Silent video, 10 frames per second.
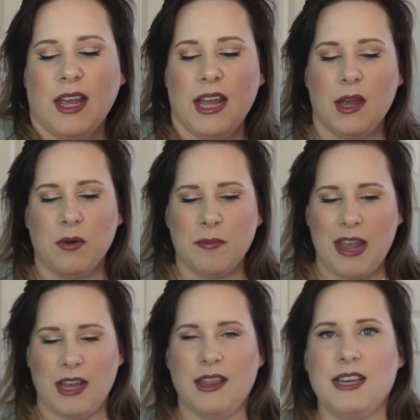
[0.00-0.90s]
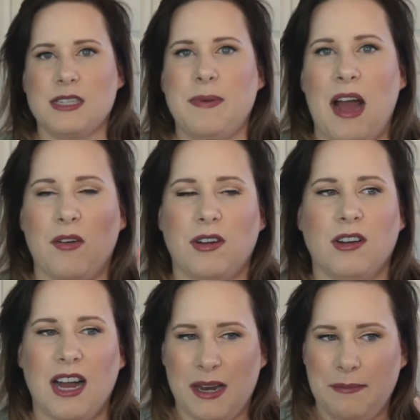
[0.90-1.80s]
It will make this powder
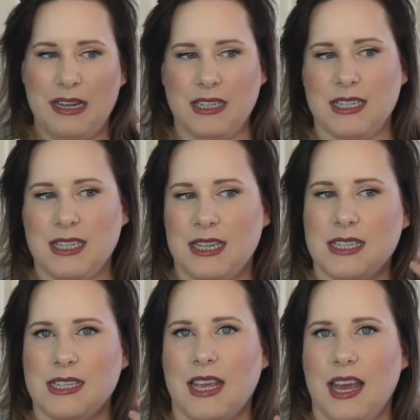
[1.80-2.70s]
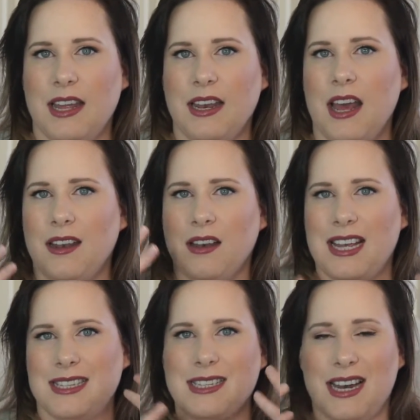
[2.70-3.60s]
kind of melt into the skin, and
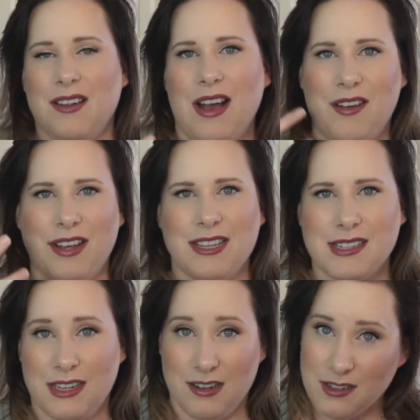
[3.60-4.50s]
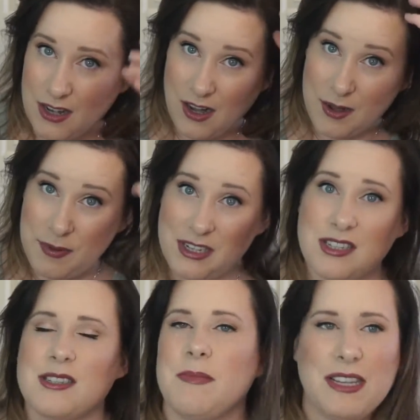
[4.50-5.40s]
instead of having it sit on top, it
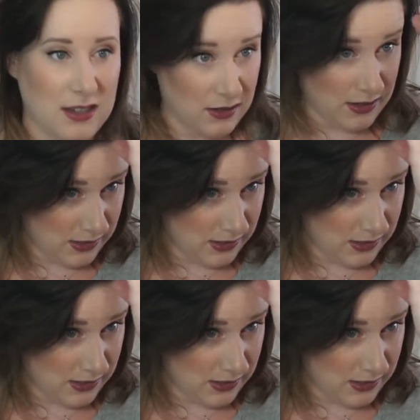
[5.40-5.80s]
just makes it look a